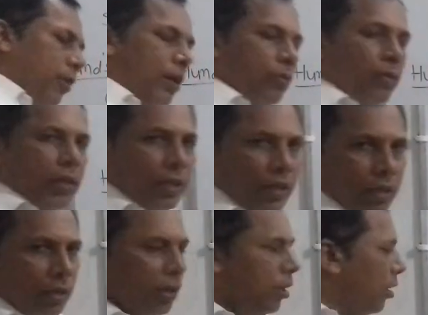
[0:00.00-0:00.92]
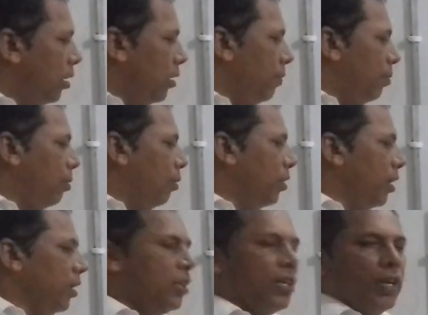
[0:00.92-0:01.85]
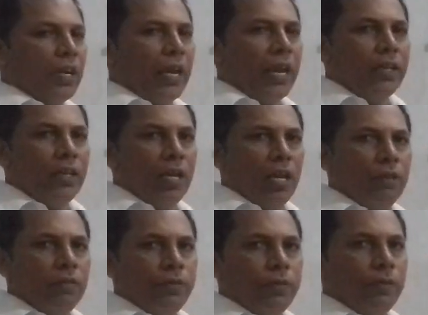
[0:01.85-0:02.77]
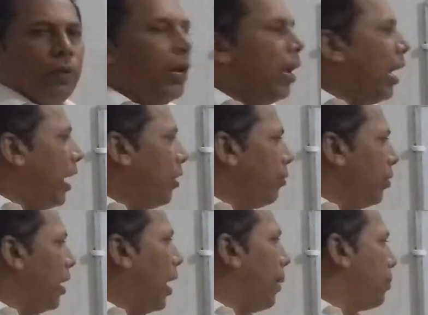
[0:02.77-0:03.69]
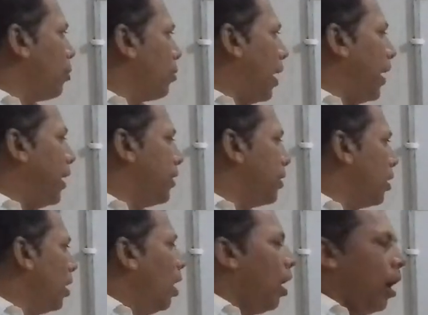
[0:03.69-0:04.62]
you are knowing, fluorine is a 9F, and we have to write